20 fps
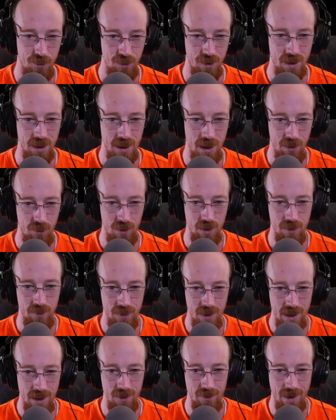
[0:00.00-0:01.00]
We're going to get rid
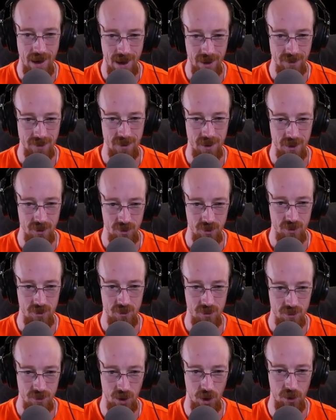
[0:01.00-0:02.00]
of native access
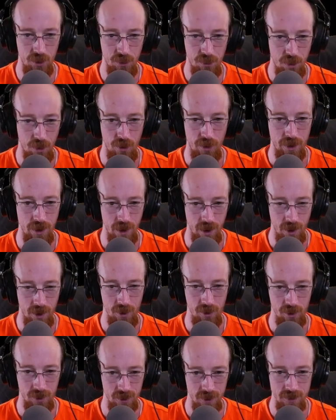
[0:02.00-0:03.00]

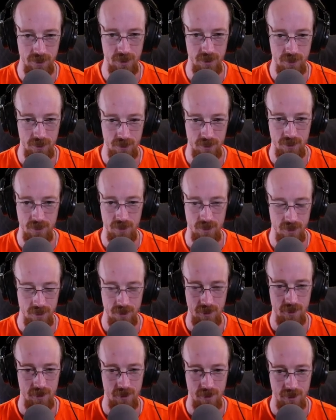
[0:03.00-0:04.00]
2.0 because it's
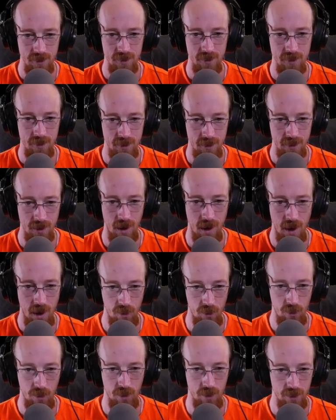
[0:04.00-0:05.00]

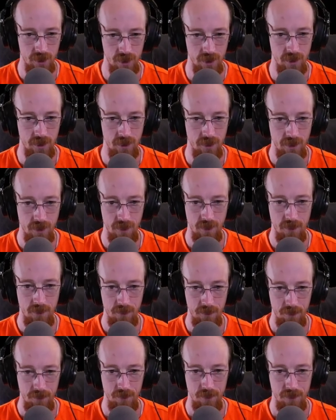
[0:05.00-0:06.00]
not working.
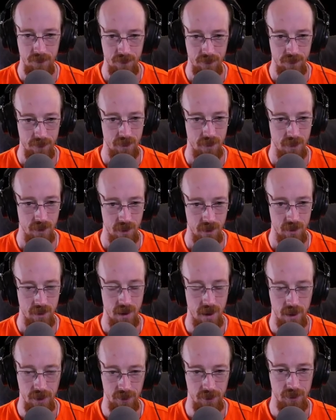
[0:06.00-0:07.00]

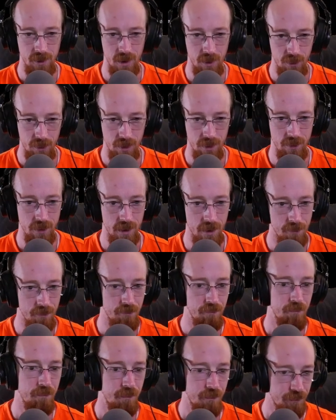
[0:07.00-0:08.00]
Yes, get rid of it.
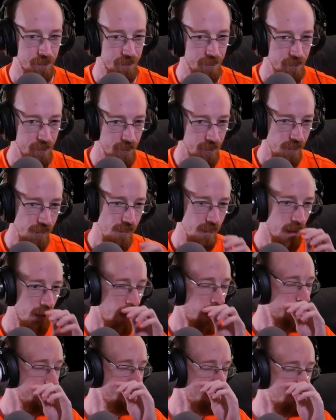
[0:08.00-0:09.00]

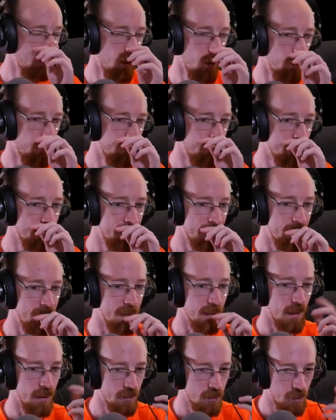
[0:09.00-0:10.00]
I don't know if this is
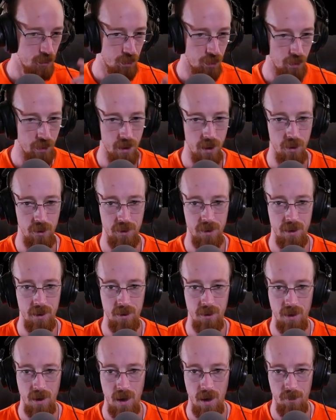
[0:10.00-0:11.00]
a, a 2.0
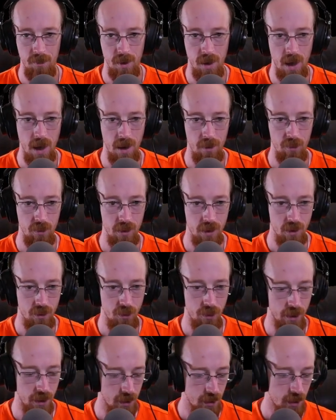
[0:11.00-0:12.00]
thing or not, but I'm really
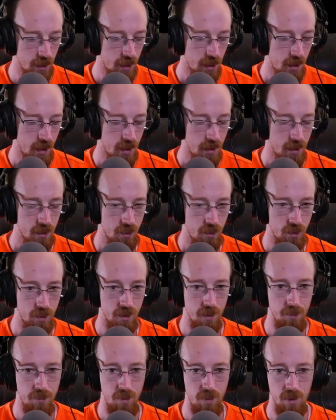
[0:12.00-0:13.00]
quick
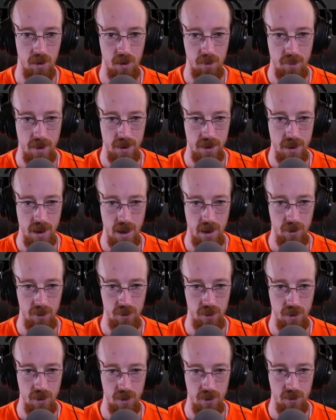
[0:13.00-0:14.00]
going to pull up my
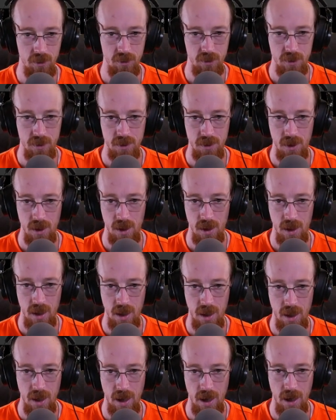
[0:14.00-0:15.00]
downloads and
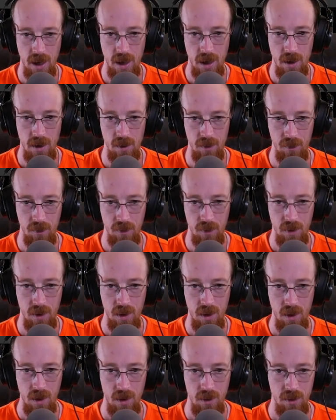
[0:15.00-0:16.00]
I have
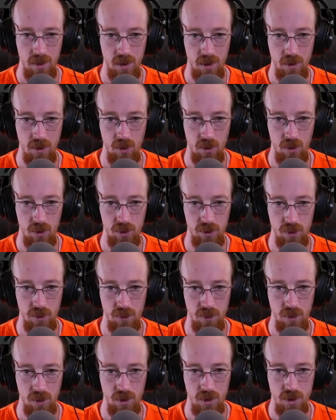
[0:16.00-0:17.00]
the, an older
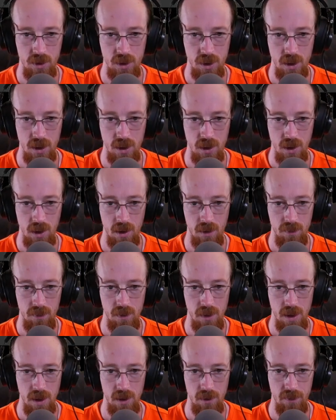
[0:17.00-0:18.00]
version of
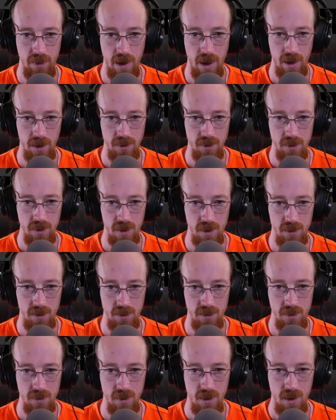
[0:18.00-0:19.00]
Native
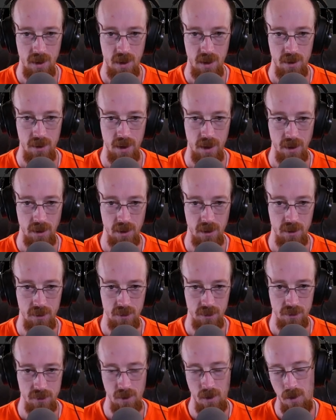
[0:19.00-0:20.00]
Access that I can
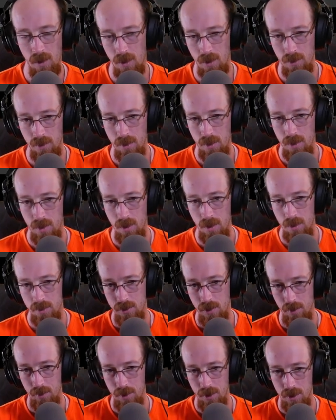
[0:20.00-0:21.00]
install.
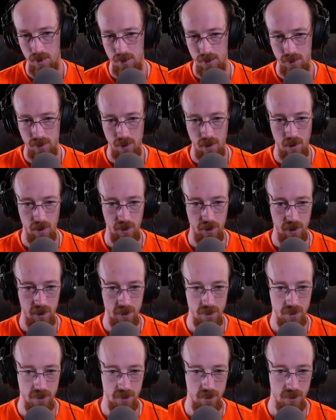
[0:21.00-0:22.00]
So I'm going to install
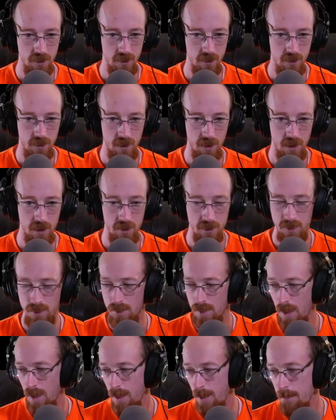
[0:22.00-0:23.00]
this
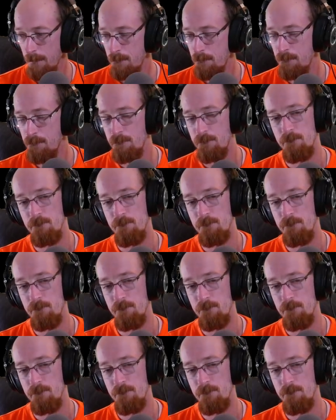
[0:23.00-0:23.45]
instead.